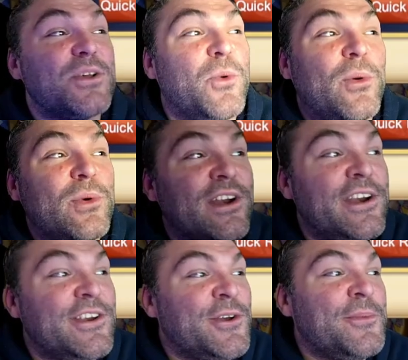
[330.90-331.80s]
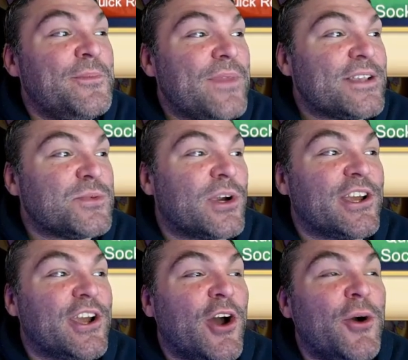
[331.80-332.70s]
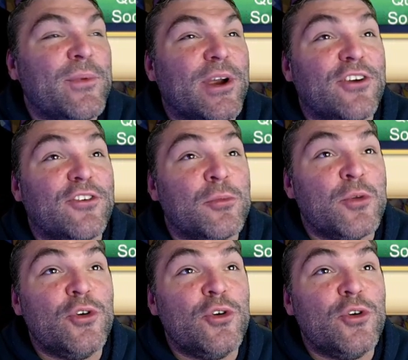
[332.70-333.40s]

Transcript: we're gonna do is we're gonna go and we're gonna remove